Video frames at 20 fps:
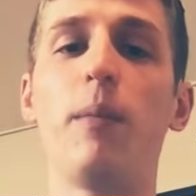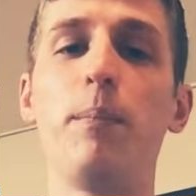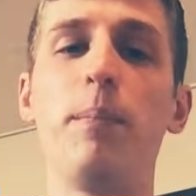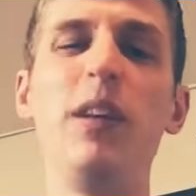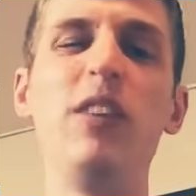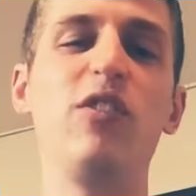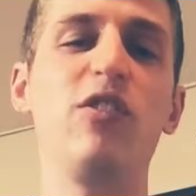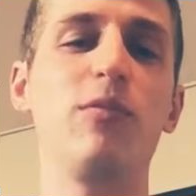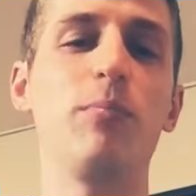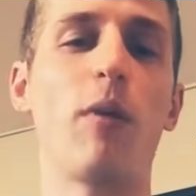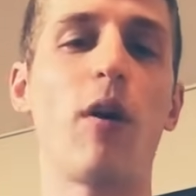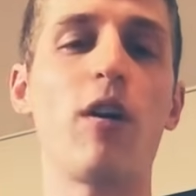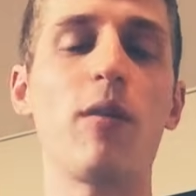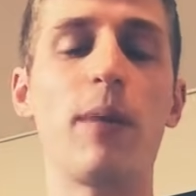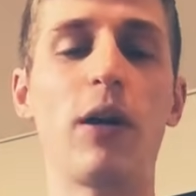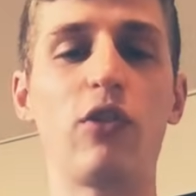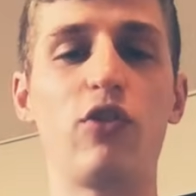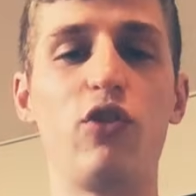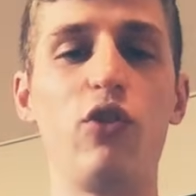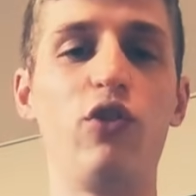be smart
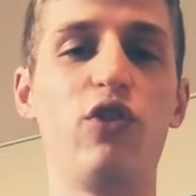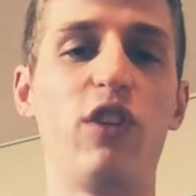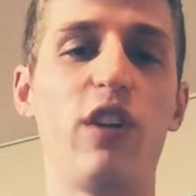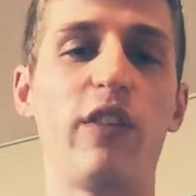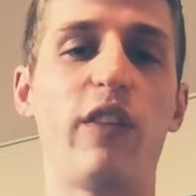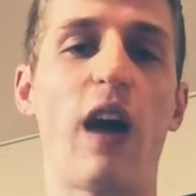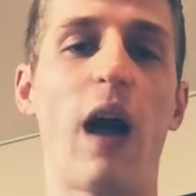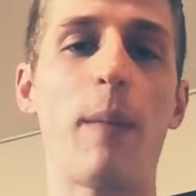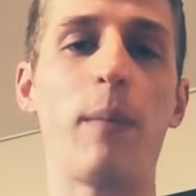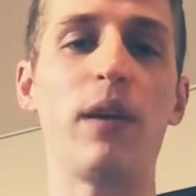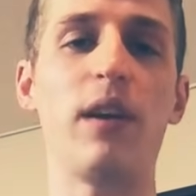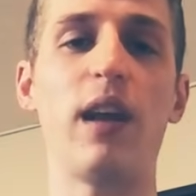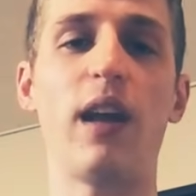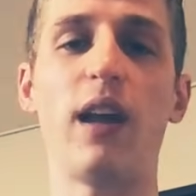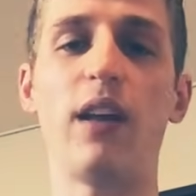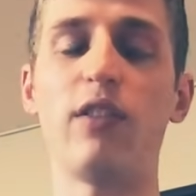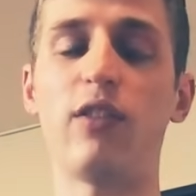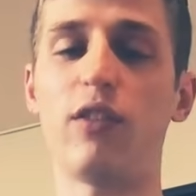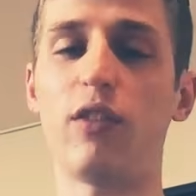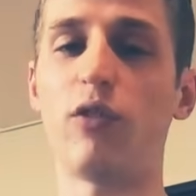about choosing the time of
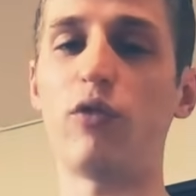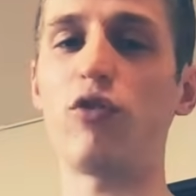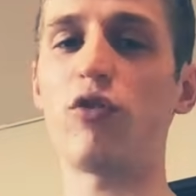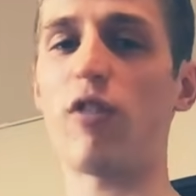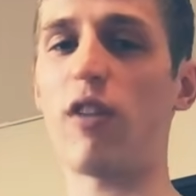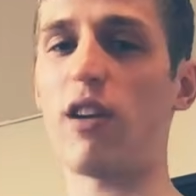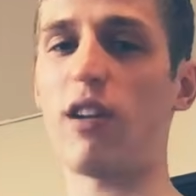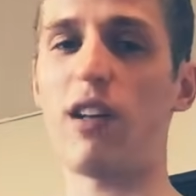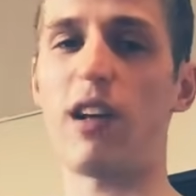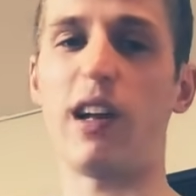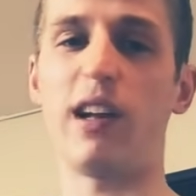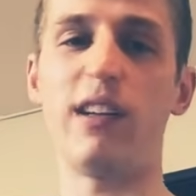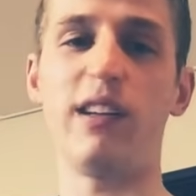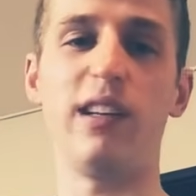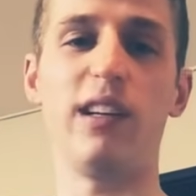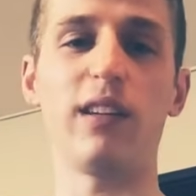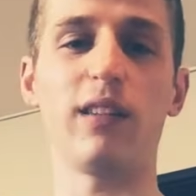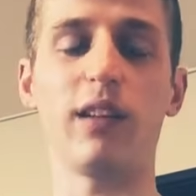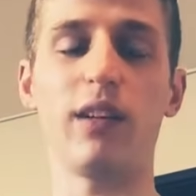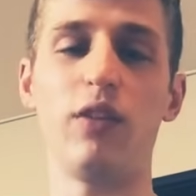day. So try to
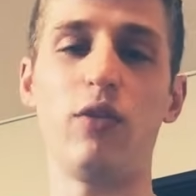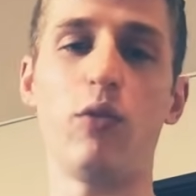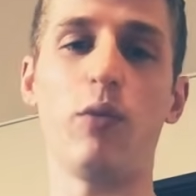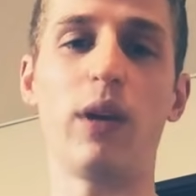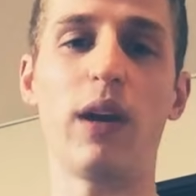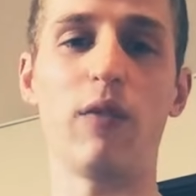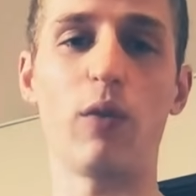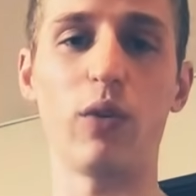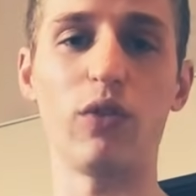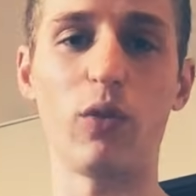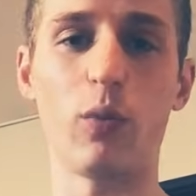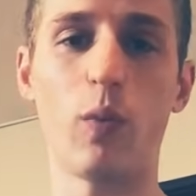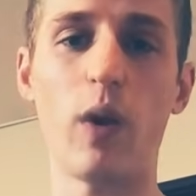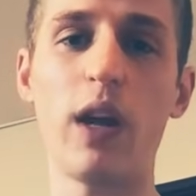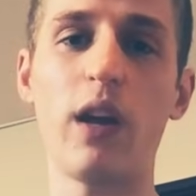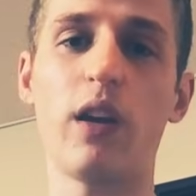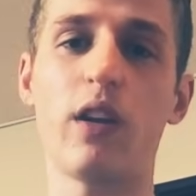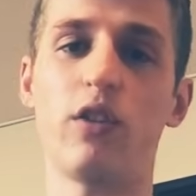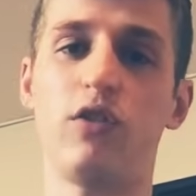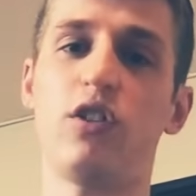ideally do it when everyone's
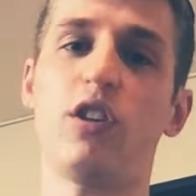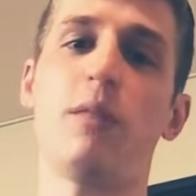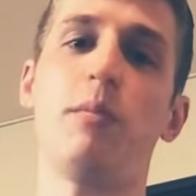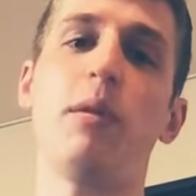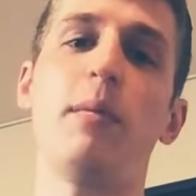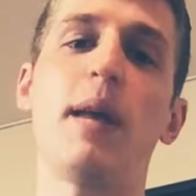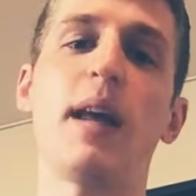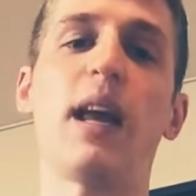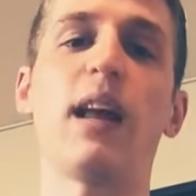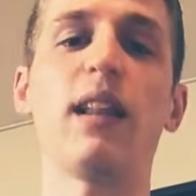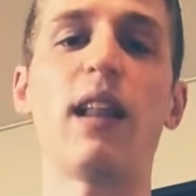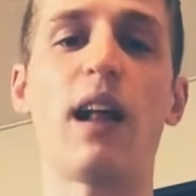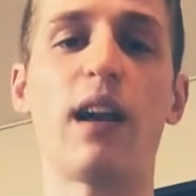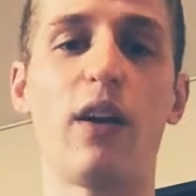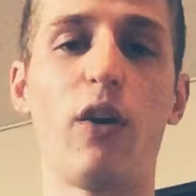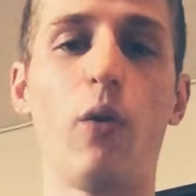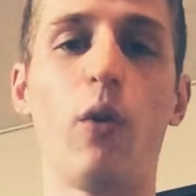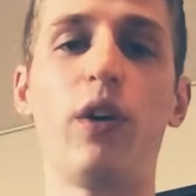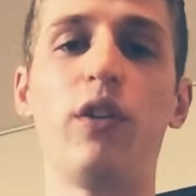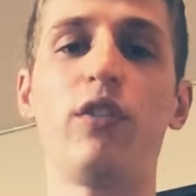awake because you're going to be making a lot
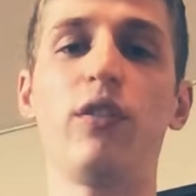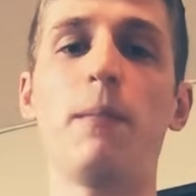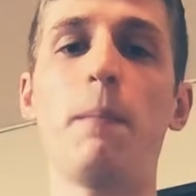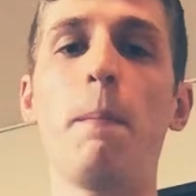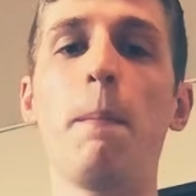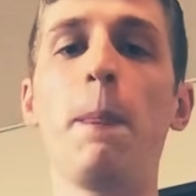of noise.